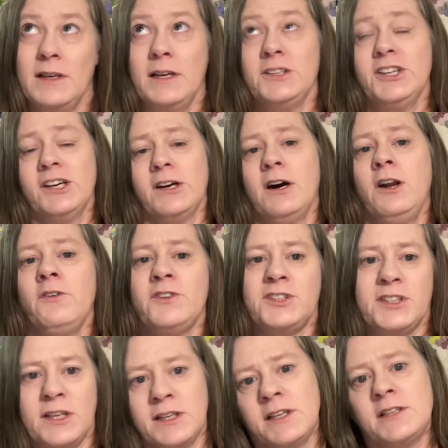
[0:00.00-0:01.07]
And then all of a
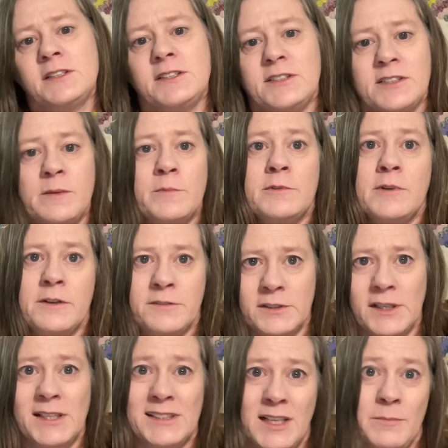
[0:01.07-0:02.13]
sudden in December, I
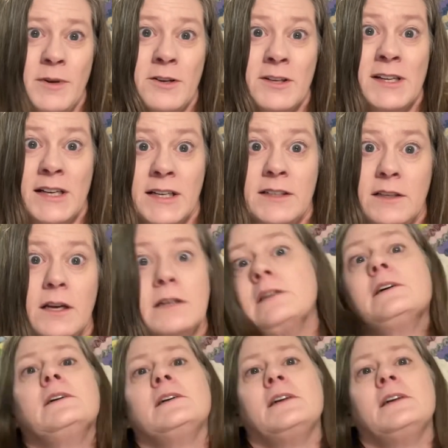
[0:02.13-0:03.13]
realized I better get it done.